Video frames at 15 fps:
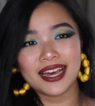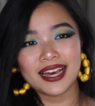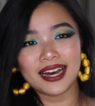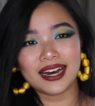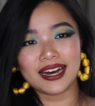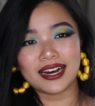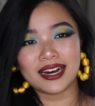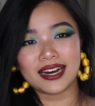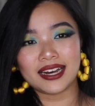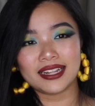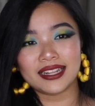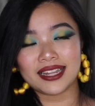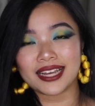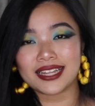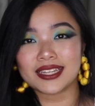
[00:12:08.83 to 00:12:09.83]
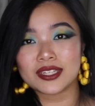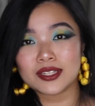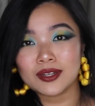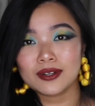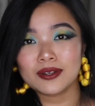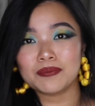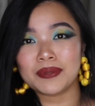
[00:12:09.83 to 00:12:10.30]
like this
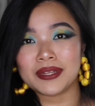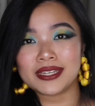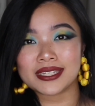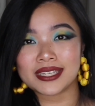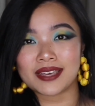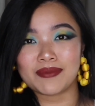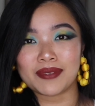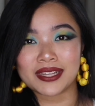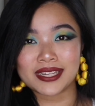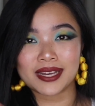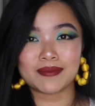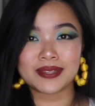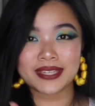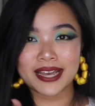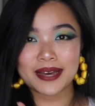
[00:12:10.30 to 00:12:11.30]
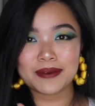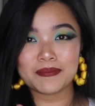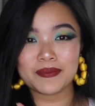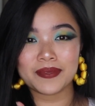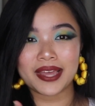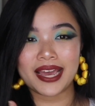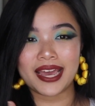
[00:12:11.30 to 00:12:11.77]
look, please give me a thumbs
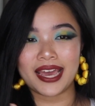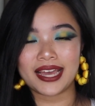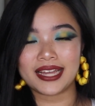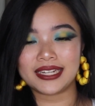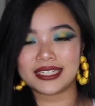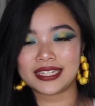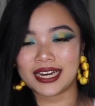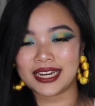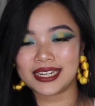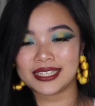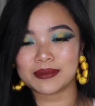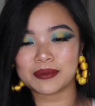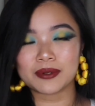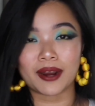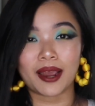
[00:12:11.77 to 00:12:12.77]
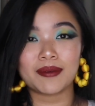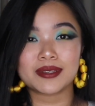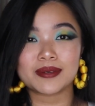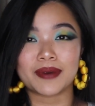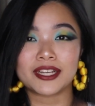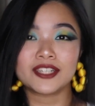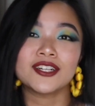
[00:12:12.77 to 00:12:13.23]
up and subscribe to
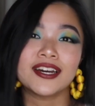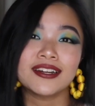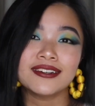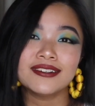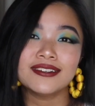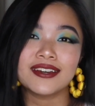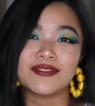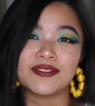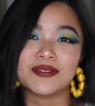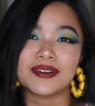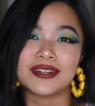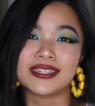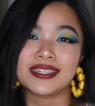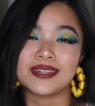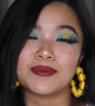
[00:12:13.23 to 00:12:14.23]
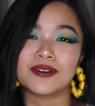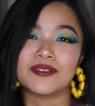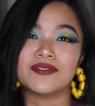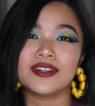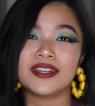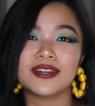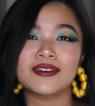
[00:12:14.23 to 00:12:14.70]
my channel if you want to see more
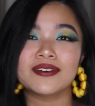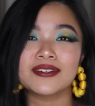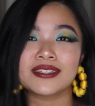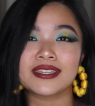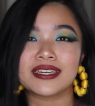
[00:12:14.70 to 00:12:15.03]
videos.